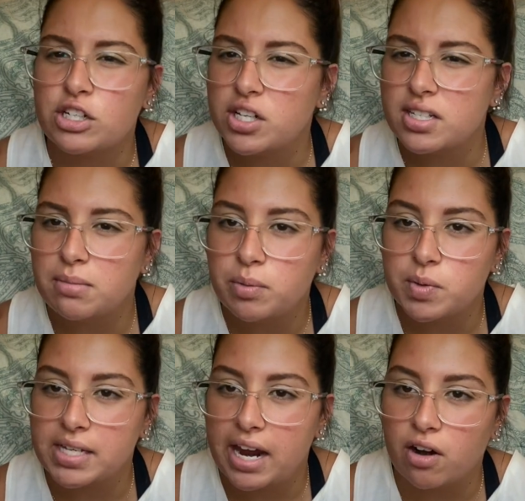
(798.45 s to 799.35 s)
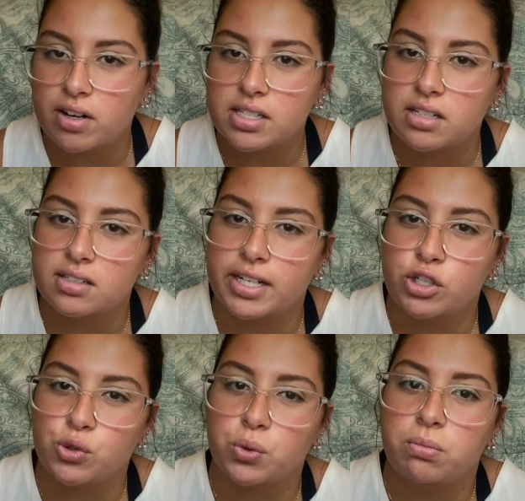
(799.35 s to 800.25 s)
She said maybe it was carrots, because like
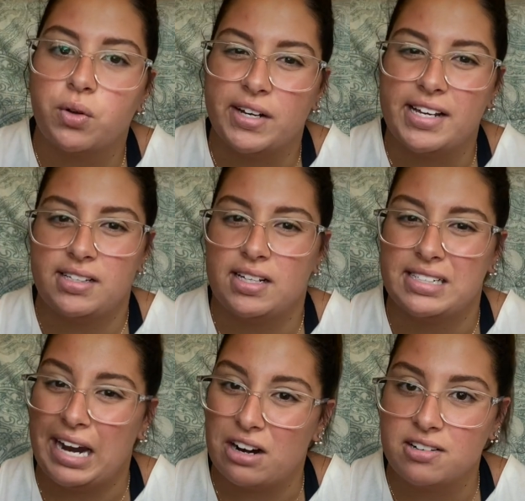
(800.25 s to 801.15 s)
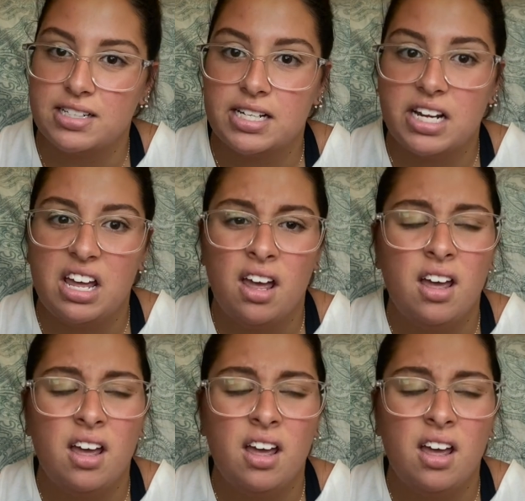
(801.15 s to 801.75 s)
true bolognese has carrots in it,